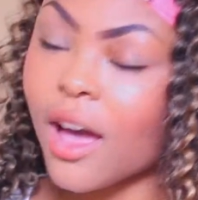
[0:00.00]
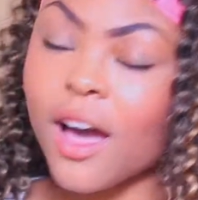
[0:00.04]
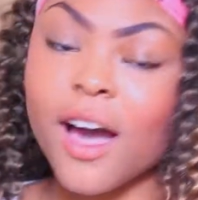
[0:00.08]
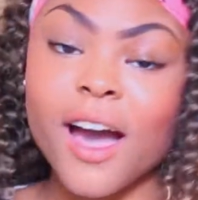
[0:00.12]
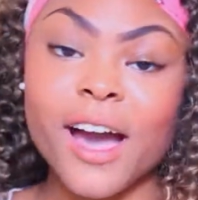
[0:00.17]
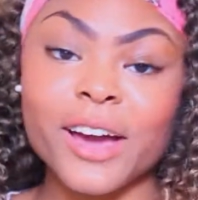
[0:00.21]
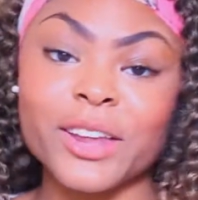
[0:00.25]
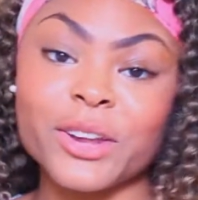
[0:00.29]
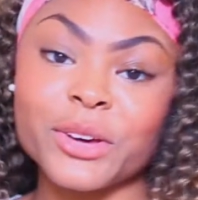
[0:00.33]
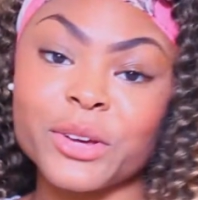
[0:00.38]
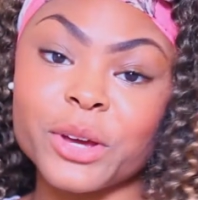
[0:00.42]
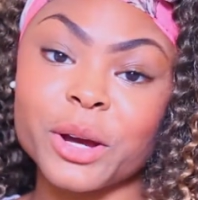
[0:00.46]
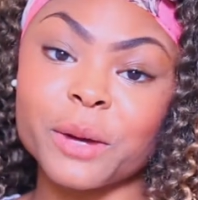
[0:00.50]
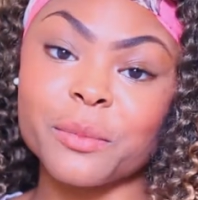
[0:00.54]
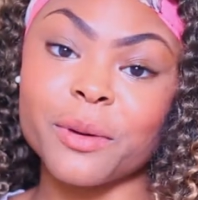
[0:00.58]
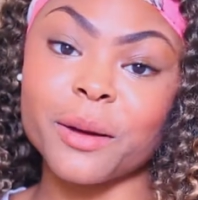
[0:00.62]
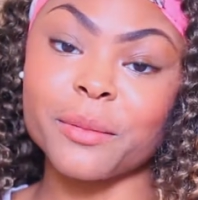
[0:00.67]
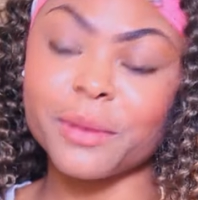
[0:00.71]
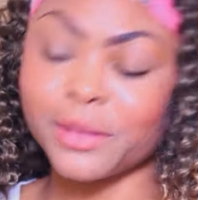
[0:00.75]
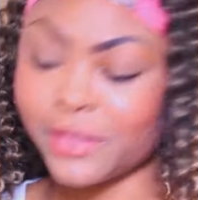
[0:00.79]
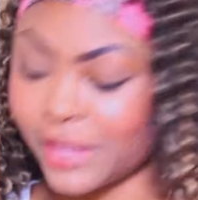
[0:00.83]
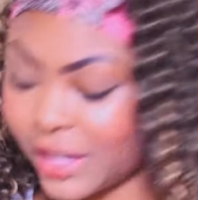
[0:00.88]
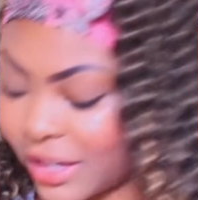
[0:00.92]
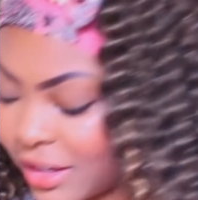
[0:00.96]
I know y'all
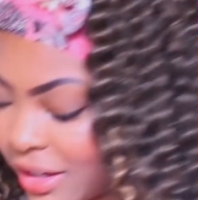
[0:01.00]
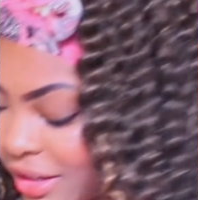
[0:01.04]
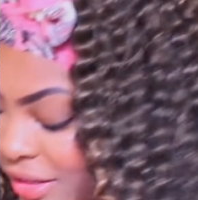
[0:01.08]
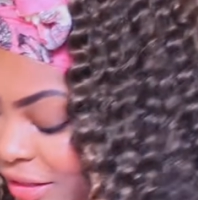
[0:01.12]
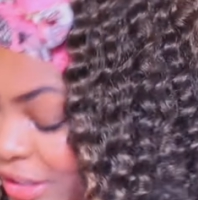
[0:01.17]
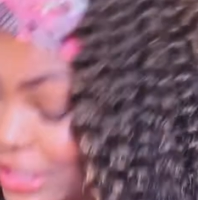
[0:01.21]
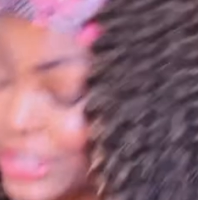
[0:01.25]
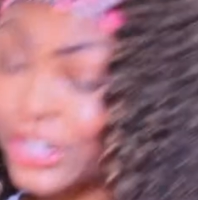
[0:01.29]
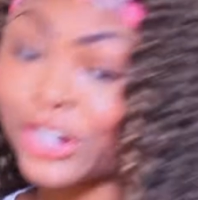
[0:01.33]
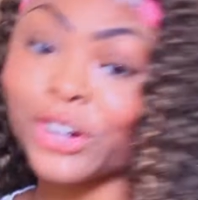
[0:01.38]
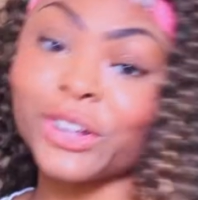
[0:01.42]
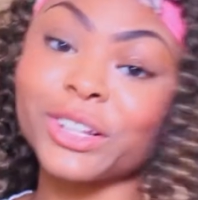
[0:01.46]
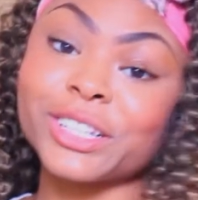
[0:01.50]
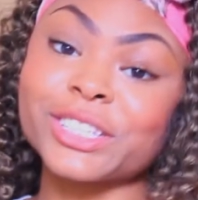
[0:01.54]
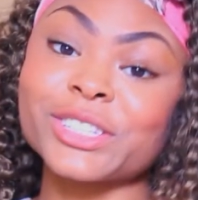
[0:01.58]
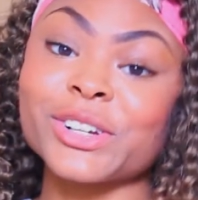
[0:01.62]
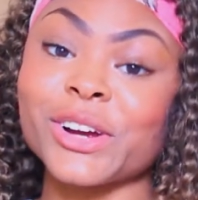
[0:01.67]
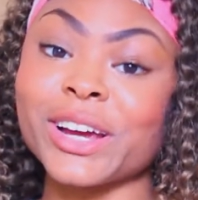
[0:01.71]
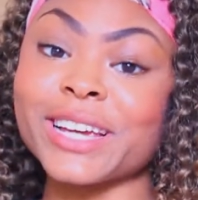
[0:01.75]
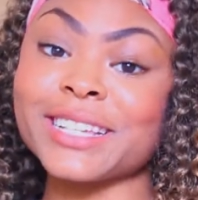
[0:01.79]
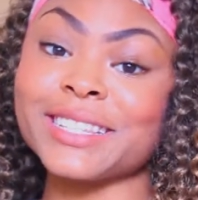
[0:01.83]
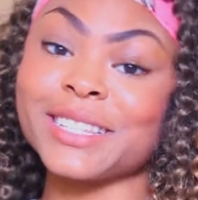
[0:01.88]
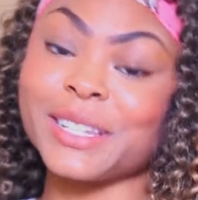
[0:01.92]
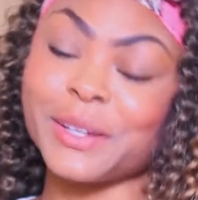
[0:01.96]
probably thinking, this girl is
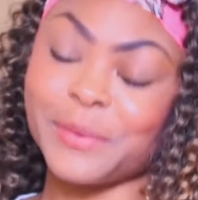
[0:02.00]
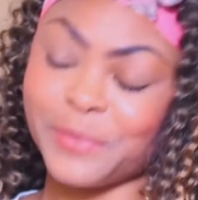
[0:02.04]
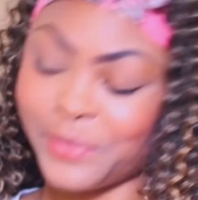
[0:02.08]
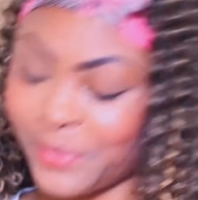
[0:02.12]
crazy.